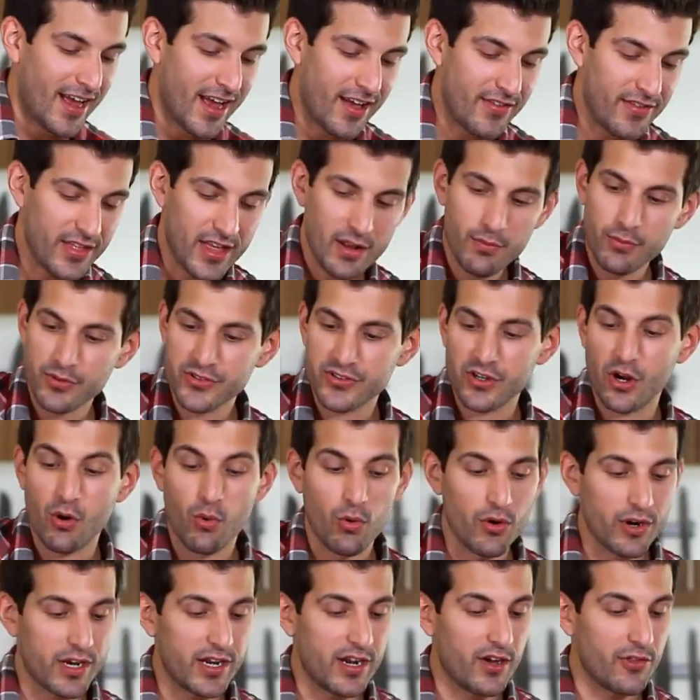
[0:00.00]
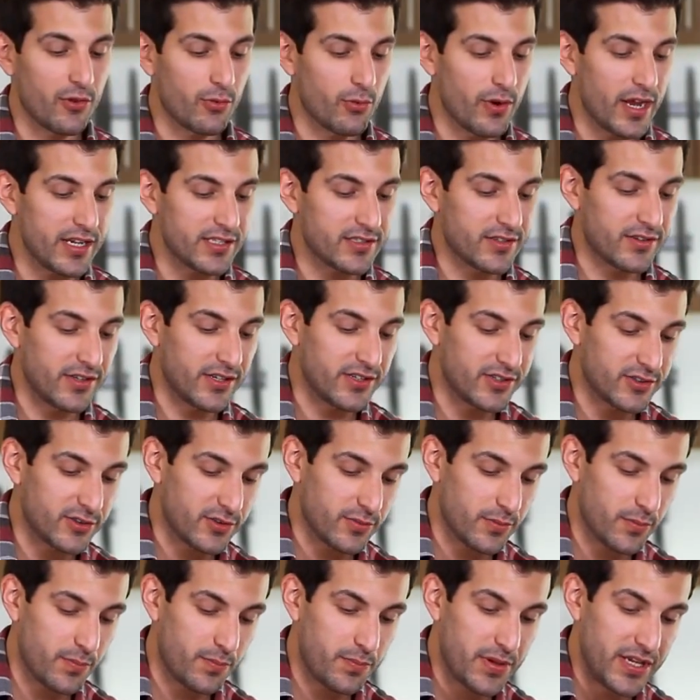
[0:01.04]
and then we'll start working on the rest of
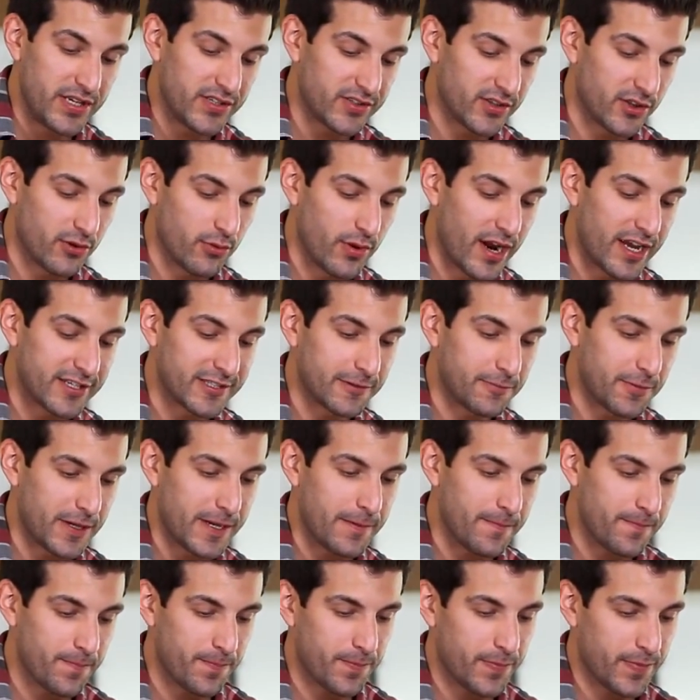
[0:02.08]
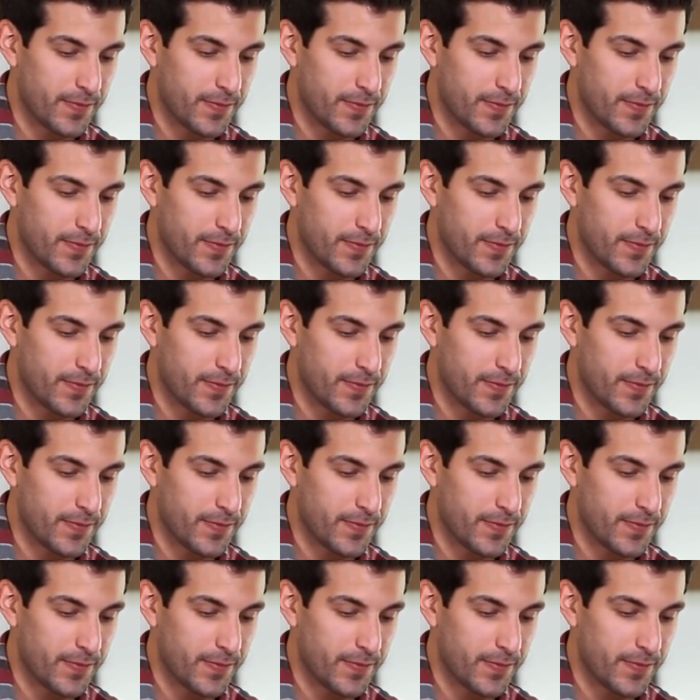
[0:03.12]
this piece of the recipe.